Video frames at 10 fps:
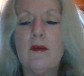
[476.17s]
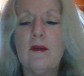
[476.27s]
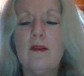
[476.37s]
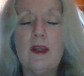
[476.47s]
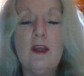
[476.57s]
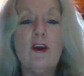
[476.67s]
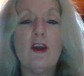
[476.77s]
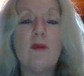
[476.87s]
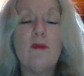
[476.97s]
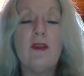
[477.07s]
The ego
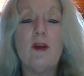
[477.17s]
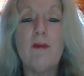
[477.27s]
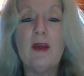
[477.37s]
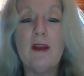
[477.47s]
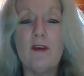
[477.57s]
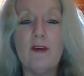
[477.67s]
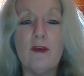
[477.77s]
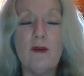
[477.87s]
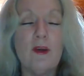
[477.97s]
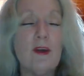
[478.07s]
can be that I'm better than
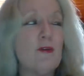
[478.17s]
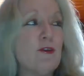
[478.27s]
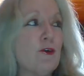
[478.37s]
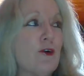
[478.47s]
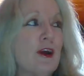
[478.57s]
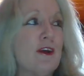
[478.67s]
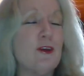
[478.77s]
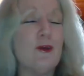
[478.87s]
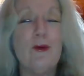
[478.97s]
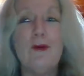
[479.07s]
you and I feel great, you
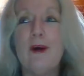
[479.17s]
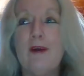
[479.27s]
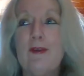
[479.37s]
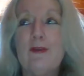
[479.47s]
know, I feel